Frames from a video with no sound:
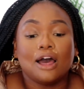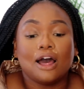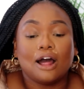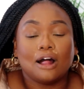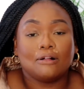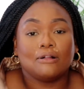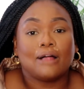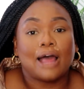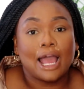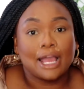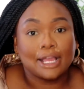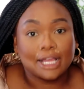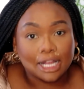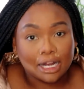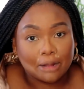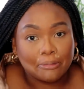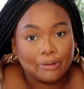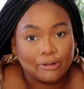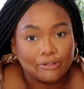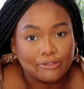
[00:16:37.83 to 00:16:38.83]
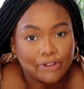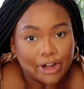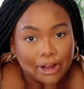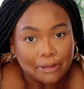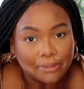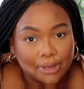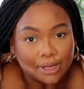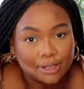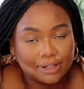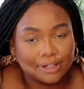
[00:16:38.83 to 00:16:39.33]
I'll hang it up and
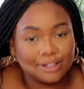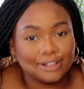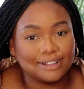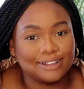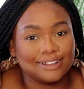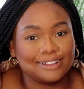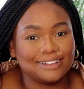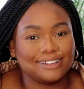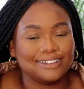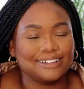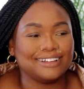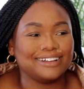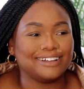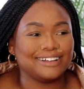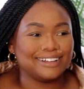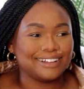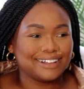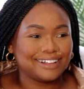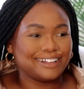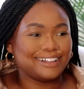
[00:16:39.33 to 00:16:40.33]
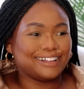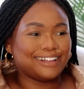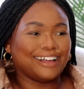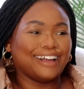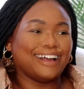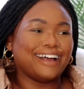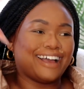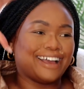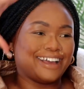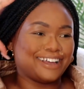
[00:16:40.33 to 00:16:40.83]
frame it.
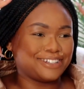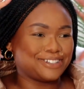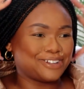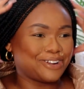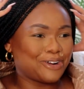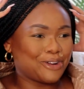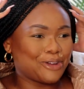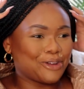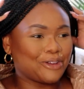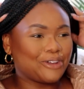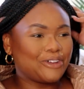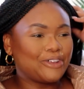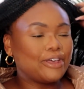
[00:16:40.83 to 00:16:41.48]
I don't know.